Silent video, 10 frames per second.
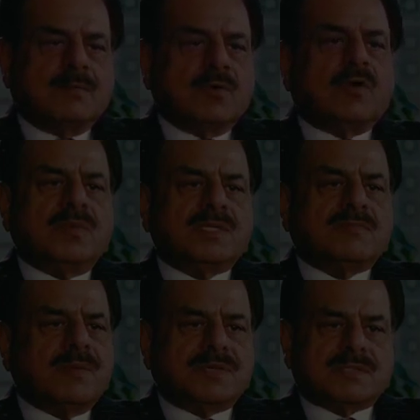Mullah Omar is
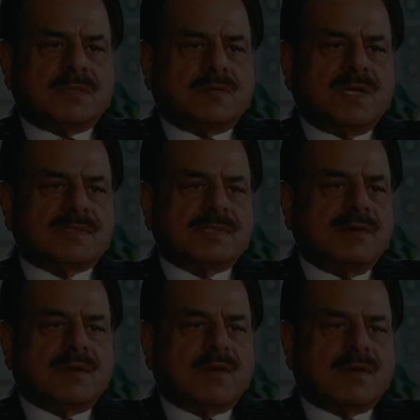one person who has
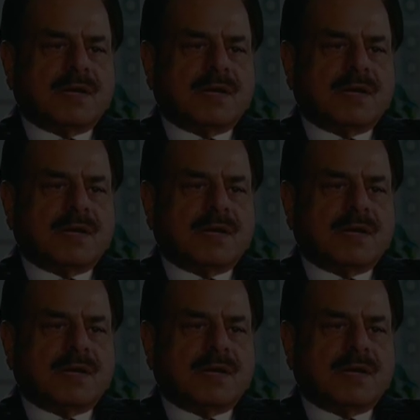never gone